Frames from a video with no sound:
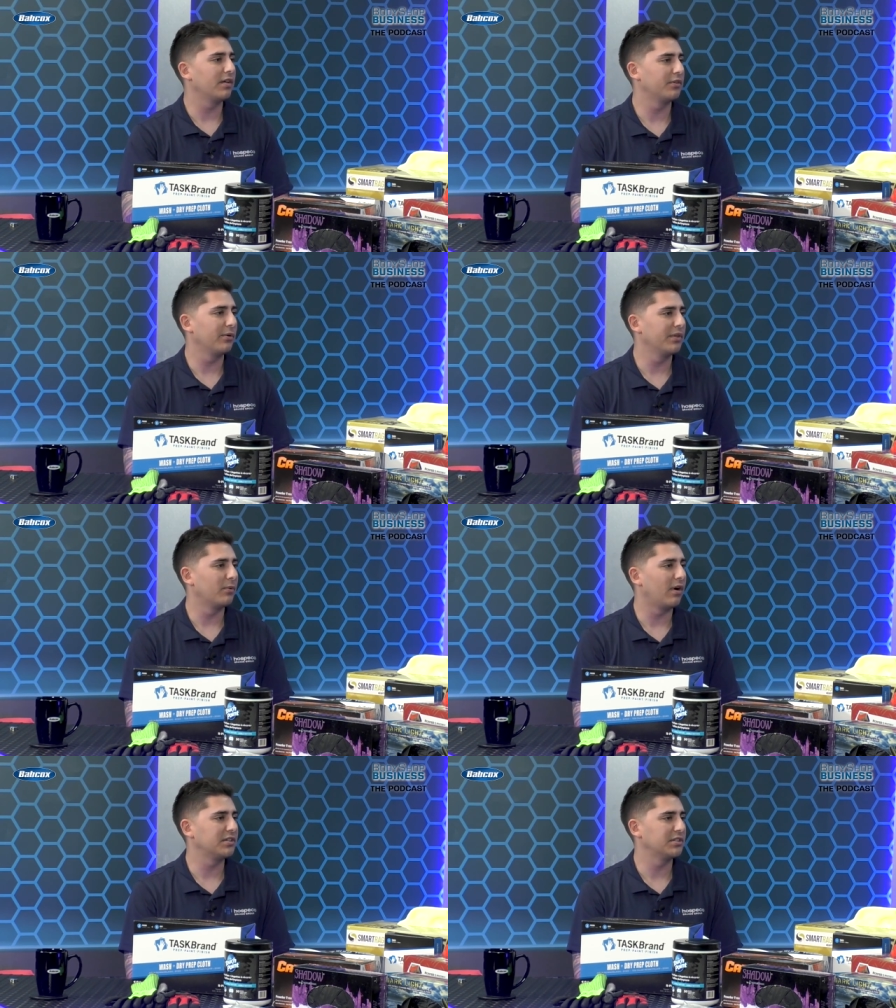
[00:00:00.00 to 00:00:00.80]
throw it in the
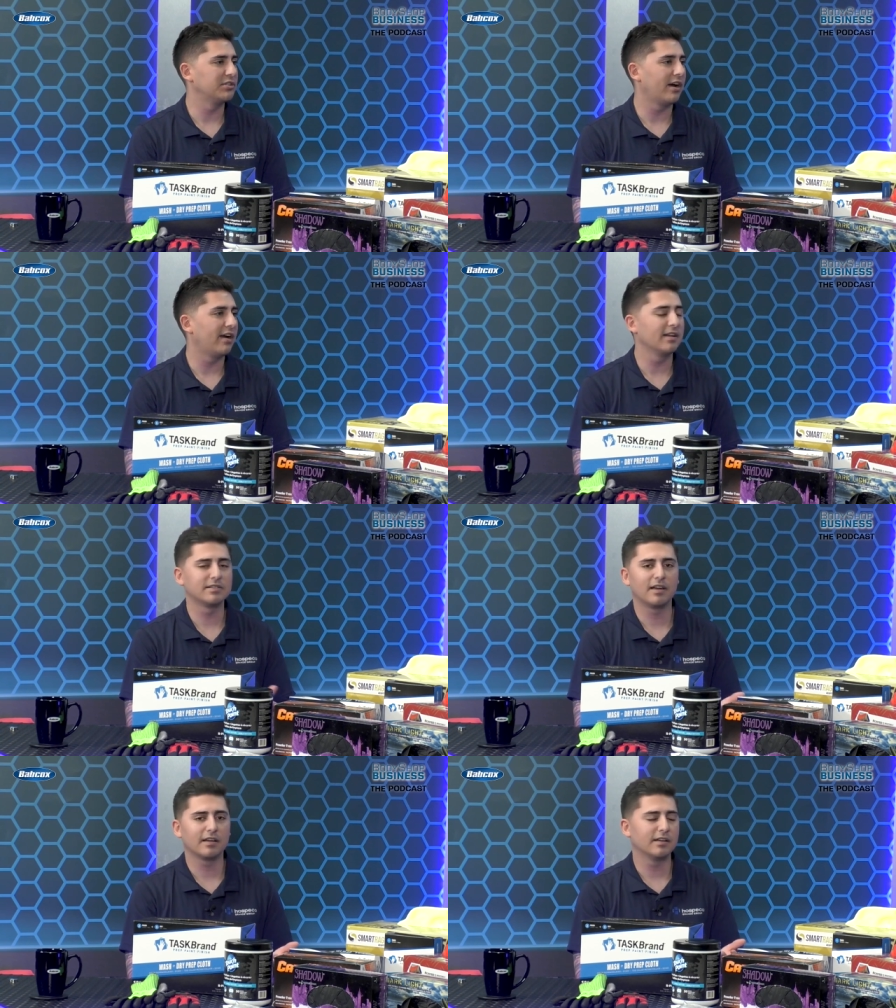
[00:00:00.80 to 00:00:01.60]
washer and dryer, and
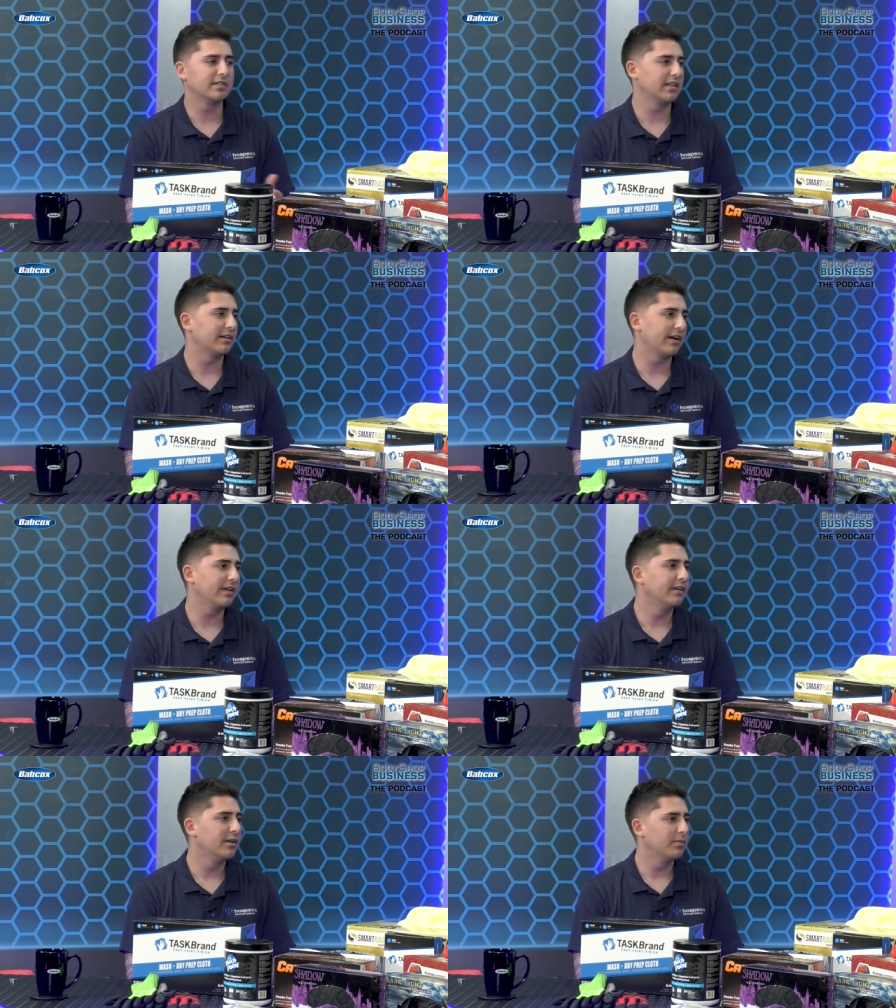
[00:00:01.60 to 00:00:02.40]
it's not going to disintegrate.